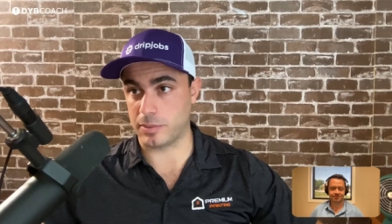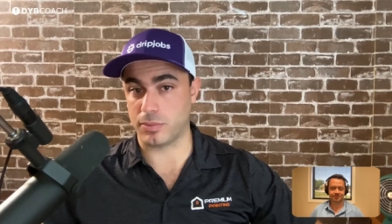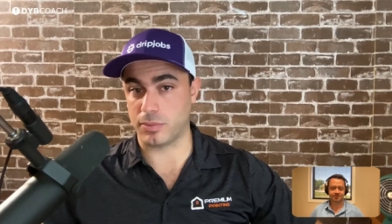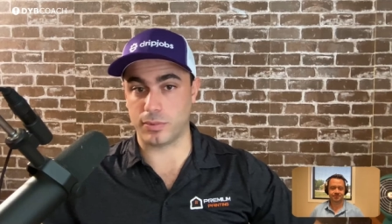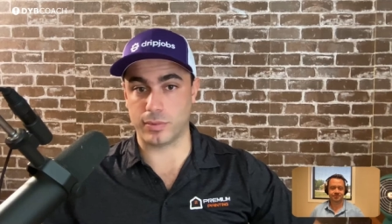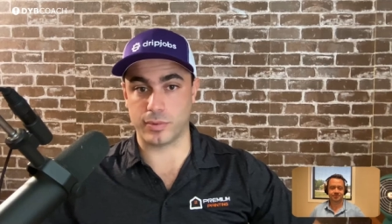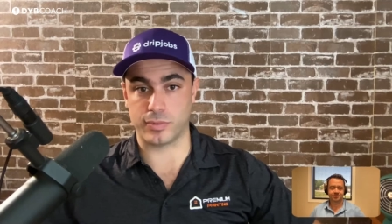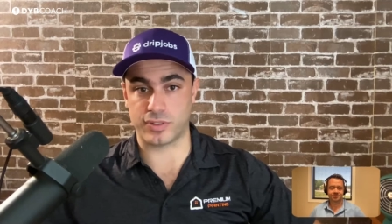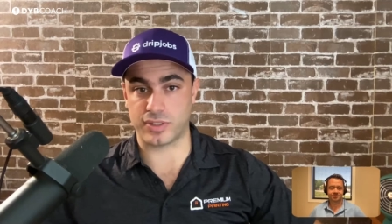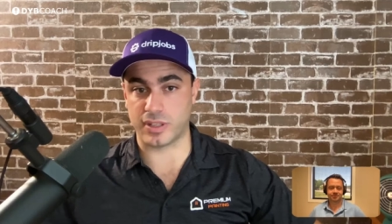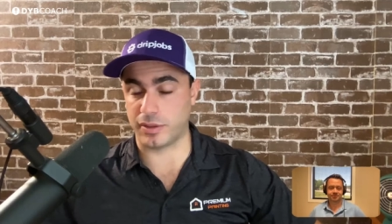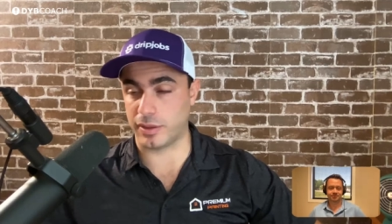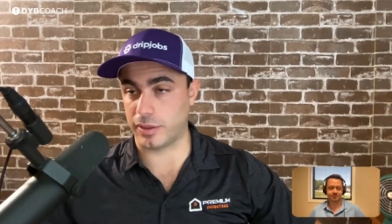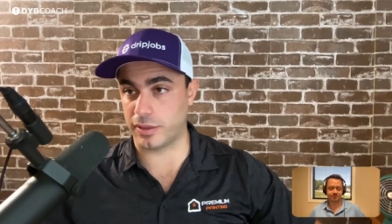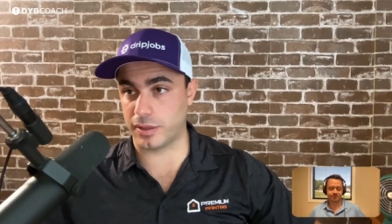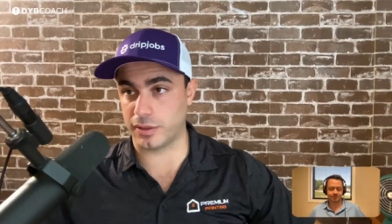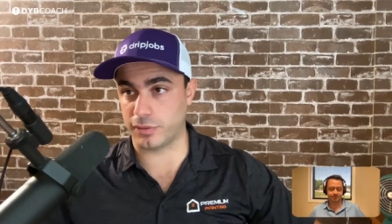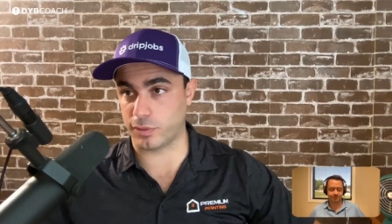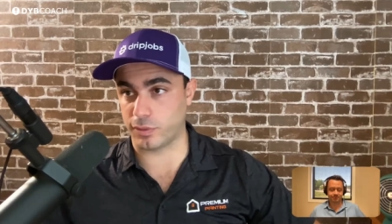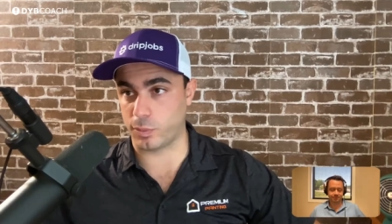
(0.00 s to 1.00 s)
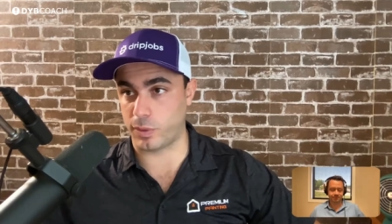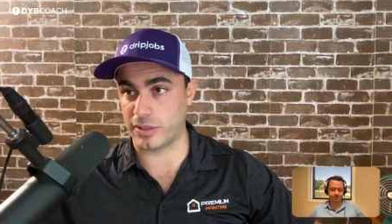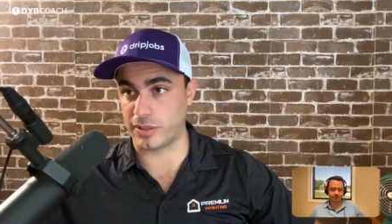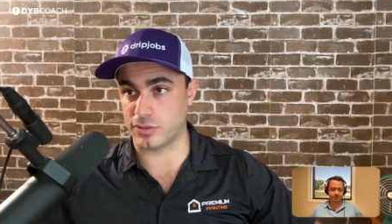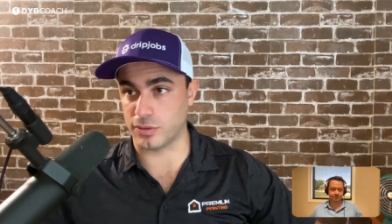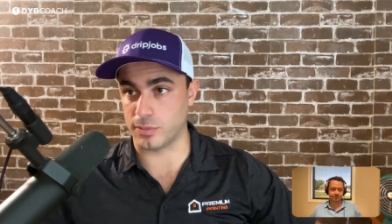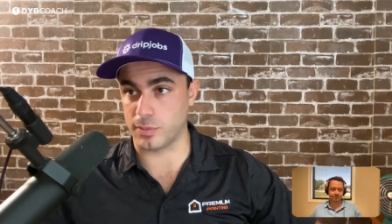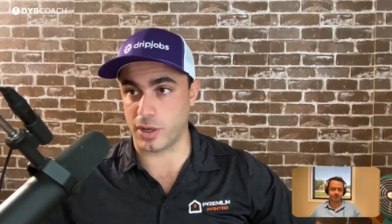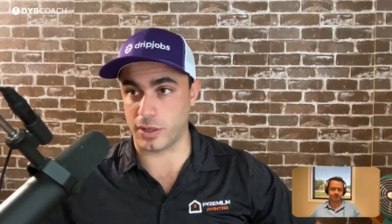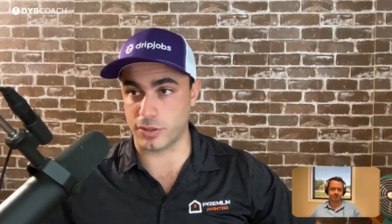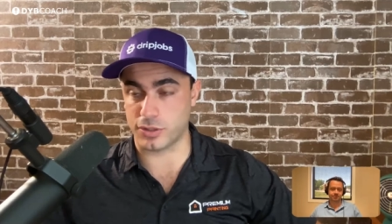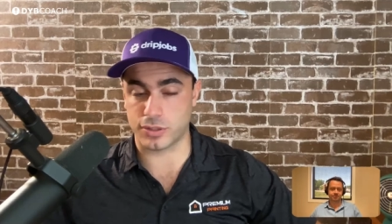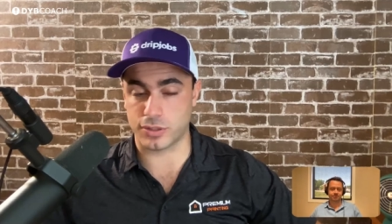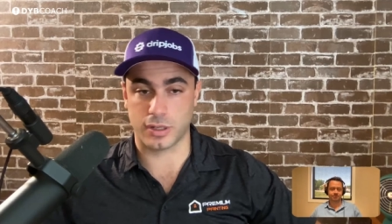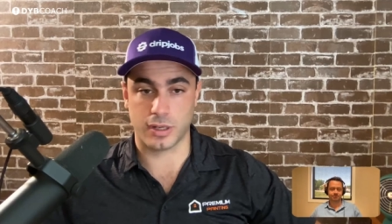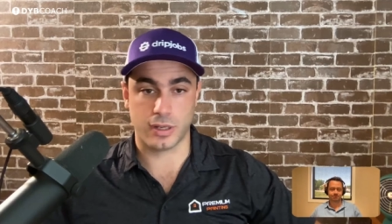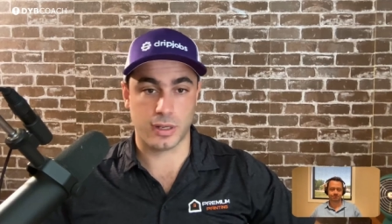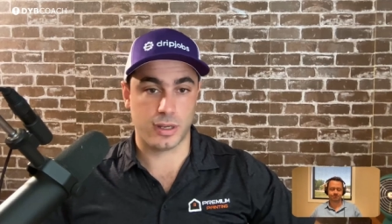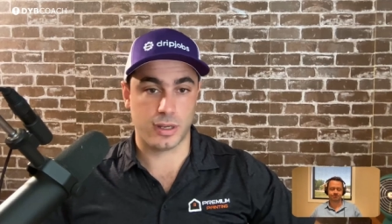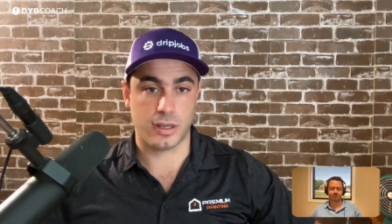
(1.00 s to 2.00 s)
We were selling things for way too much.
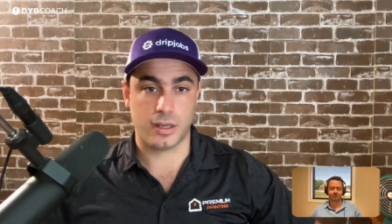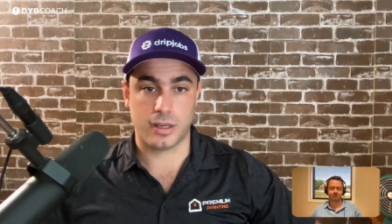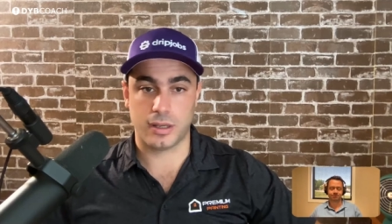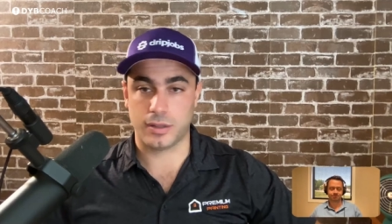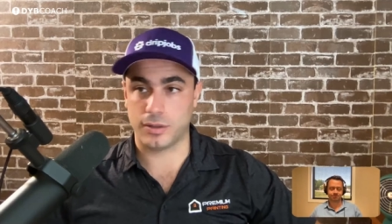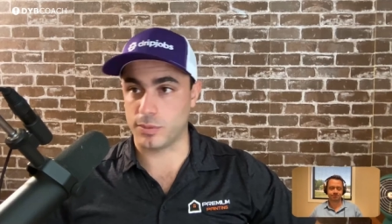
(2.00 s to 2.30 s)
Mm.